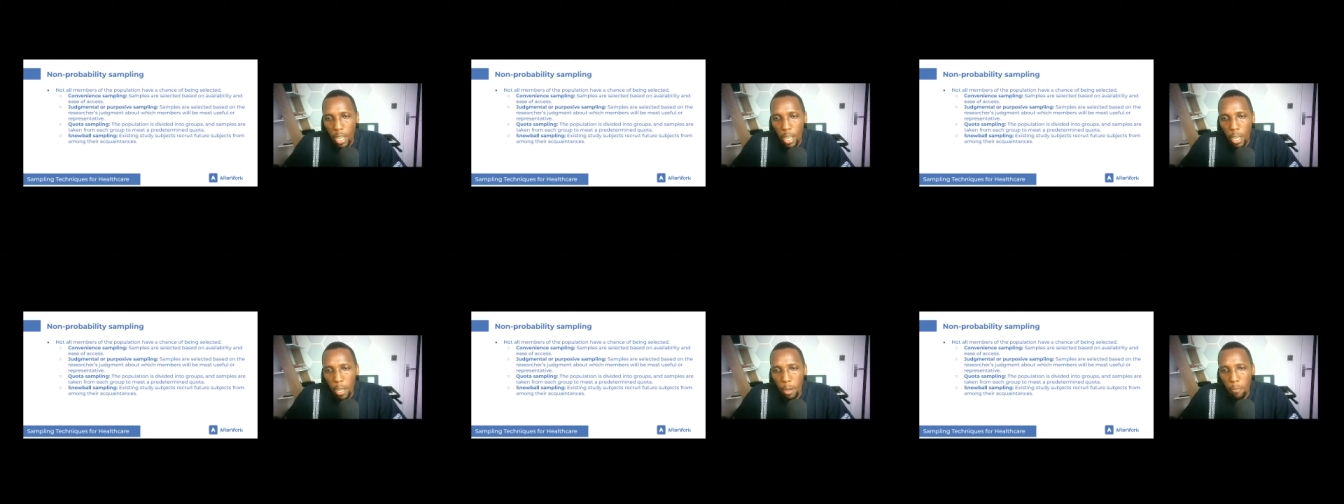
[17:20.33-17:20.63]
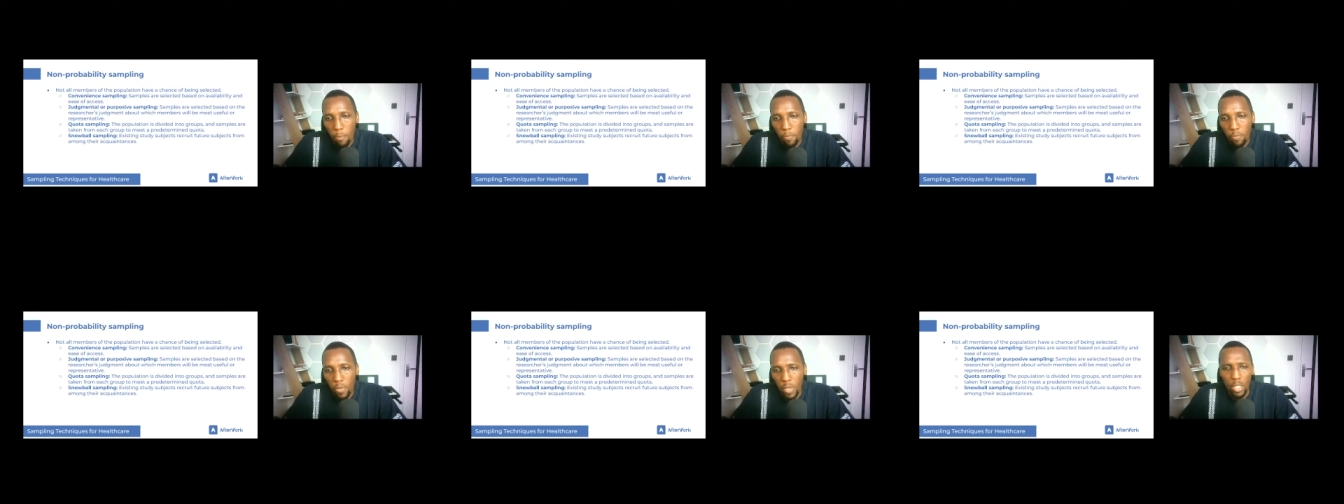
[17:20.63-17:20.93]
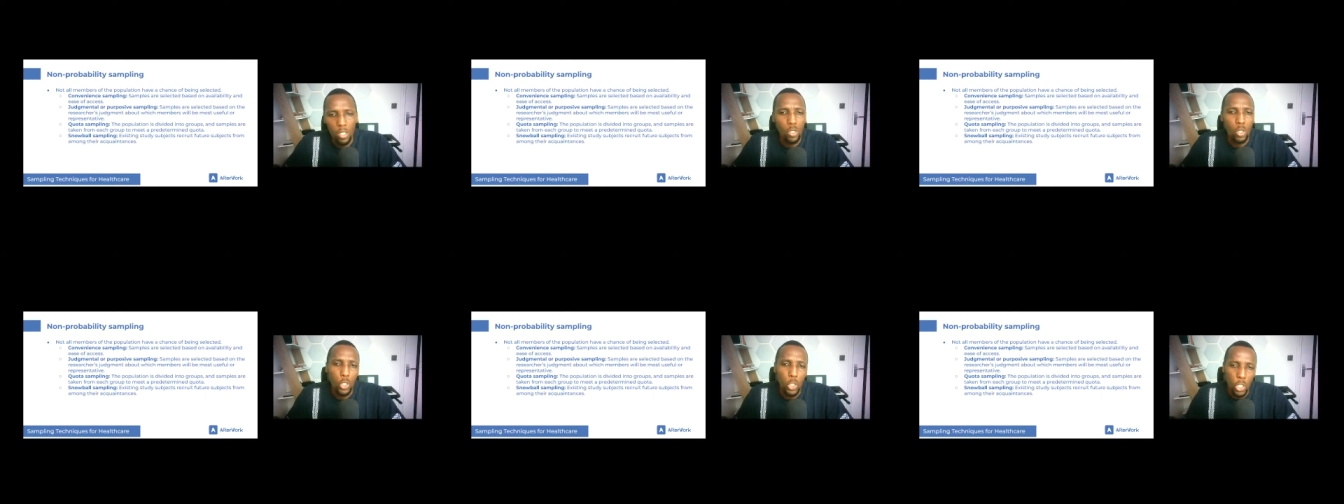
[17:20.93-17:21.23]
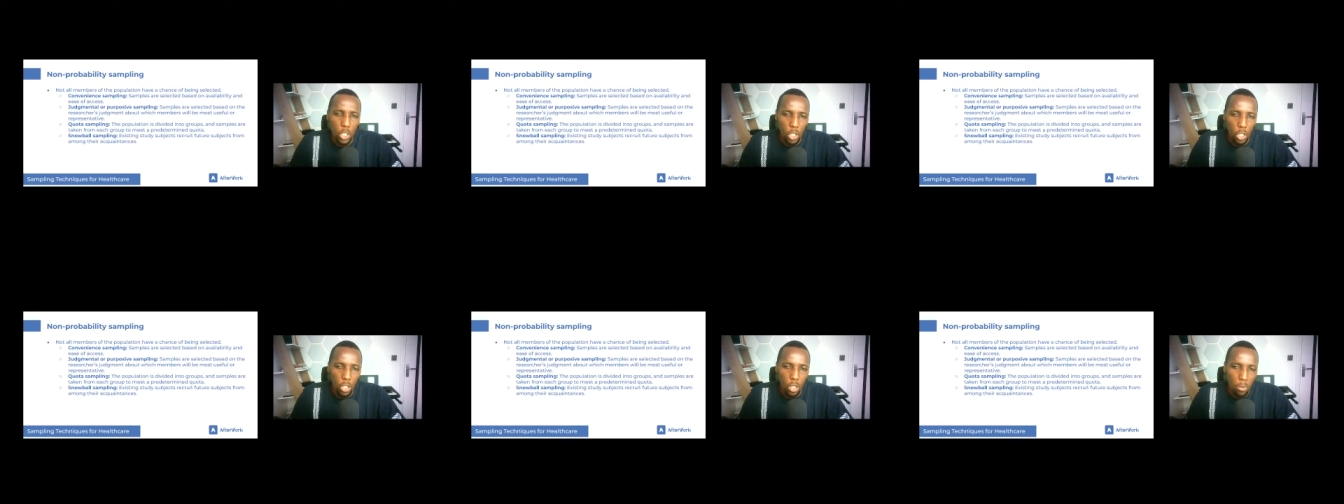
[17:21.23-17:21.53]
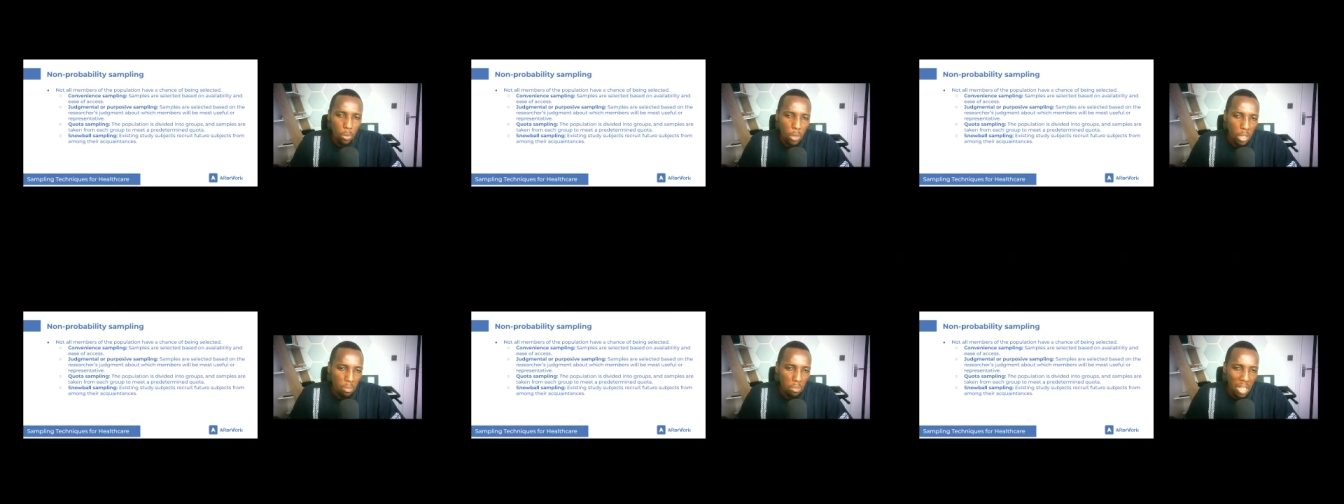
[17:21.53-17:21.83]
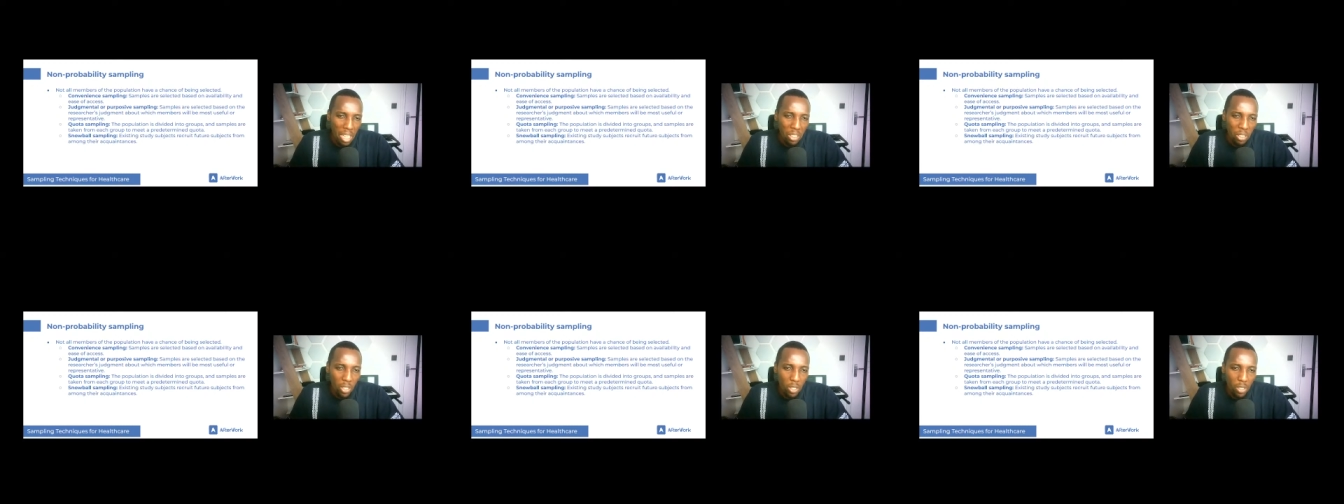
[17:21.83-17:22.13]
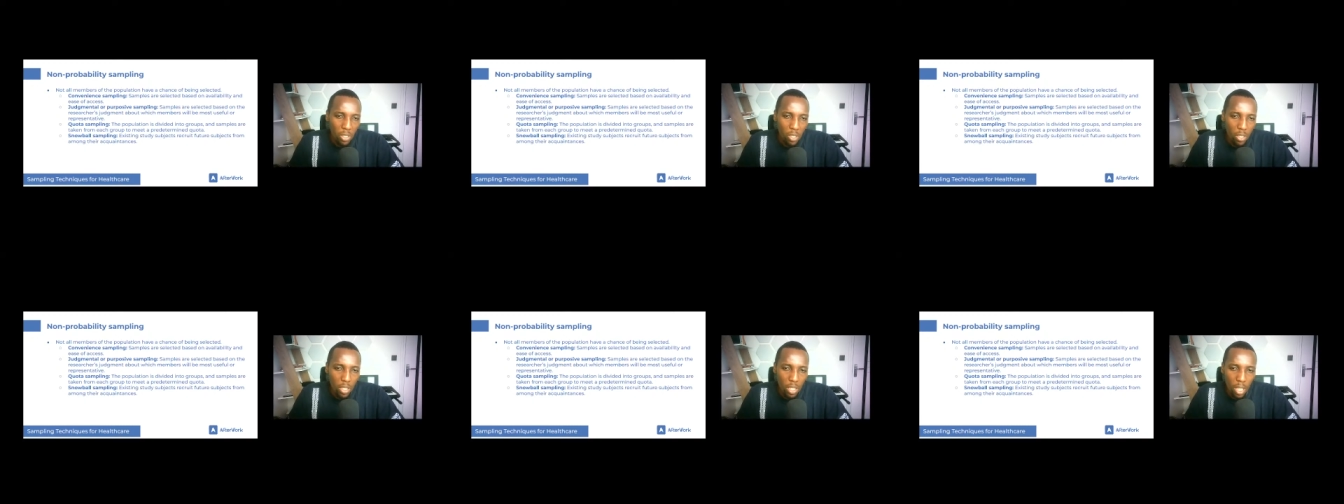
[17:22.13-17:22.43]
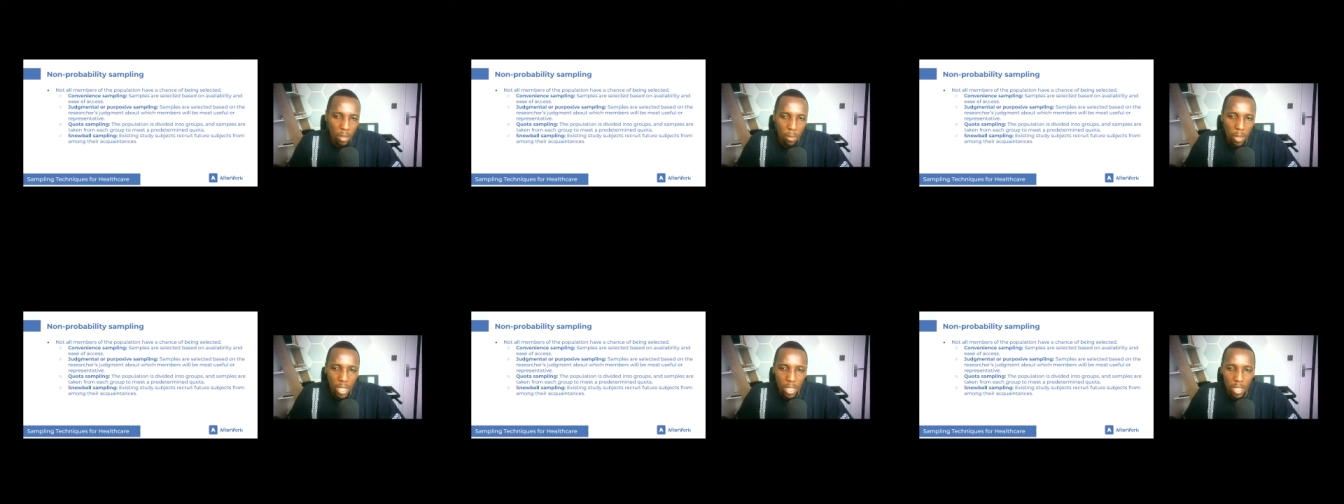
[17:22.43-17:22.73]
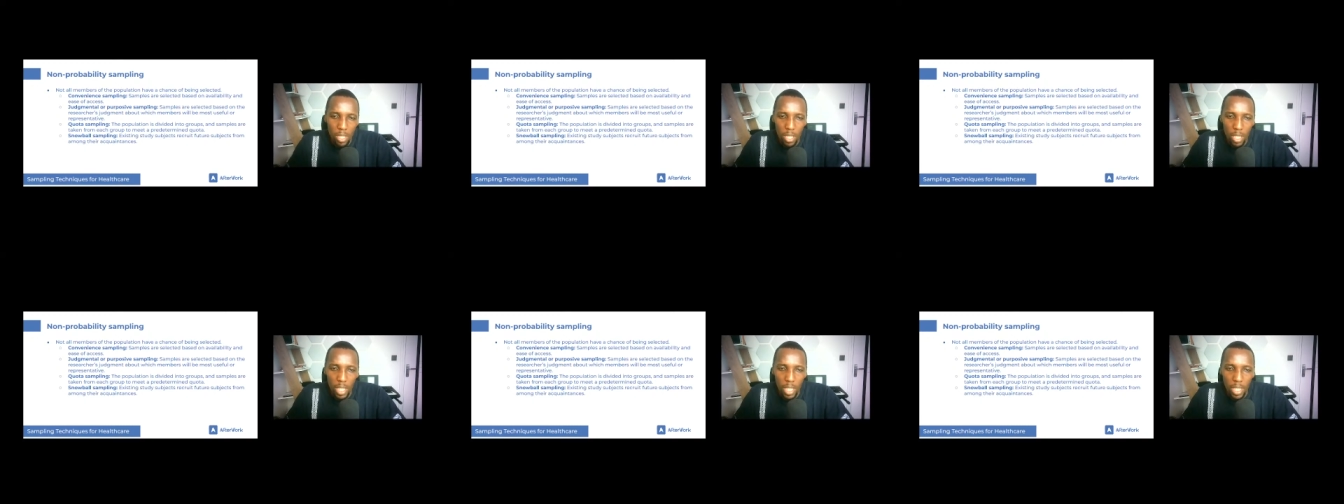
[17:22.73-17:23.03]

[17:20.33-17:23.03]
and socioeconomic backgrounds are met,